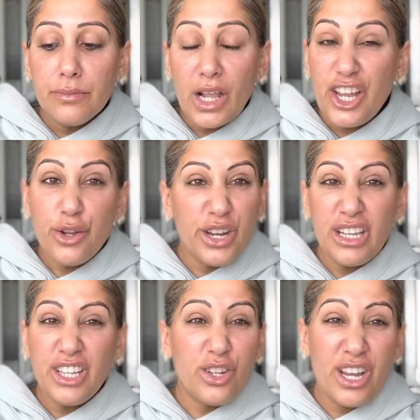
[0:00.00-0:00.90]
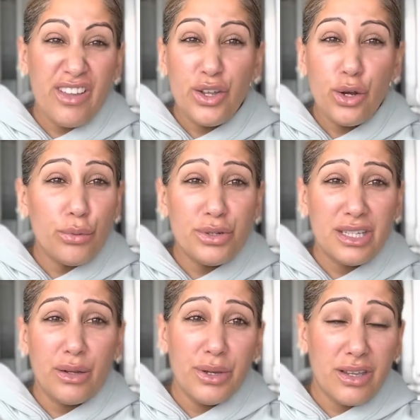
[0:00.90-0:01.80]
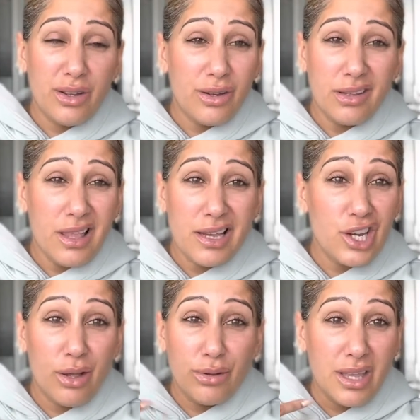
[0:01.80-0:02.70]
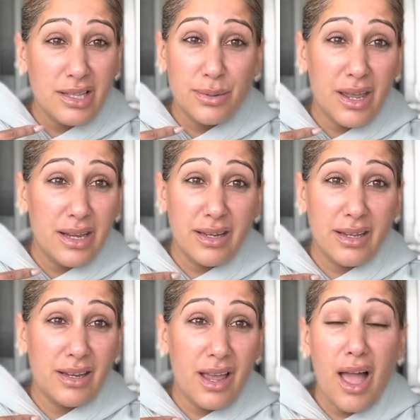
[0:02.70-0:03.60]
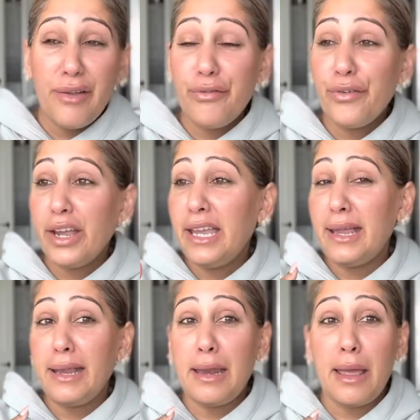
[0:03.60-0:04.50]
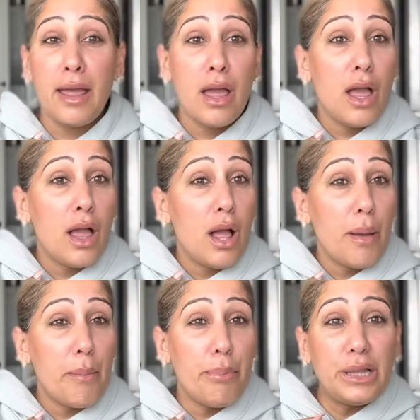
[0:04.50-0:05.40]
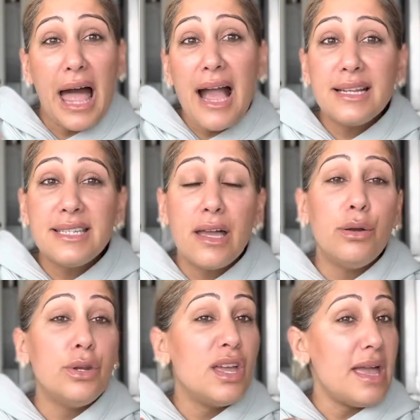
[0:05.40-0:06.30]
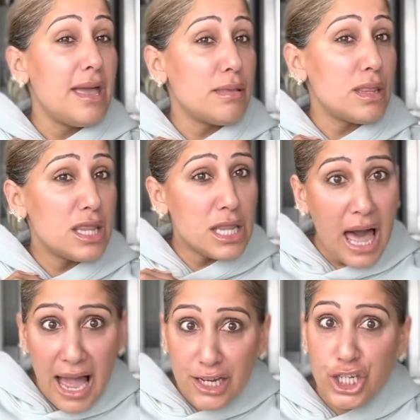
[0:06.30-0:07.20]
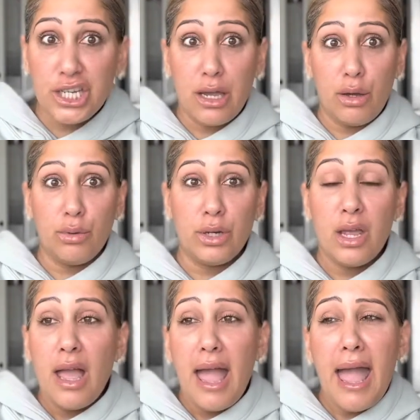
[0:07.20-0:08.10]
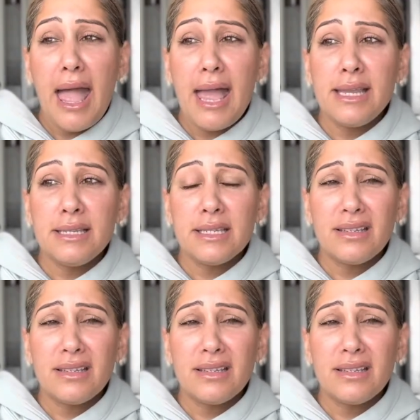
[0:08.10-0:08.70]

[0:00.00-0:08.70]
if you don't deal with it, you're gonna lash out. That's what I did. I freaking blacked out and lashed out, and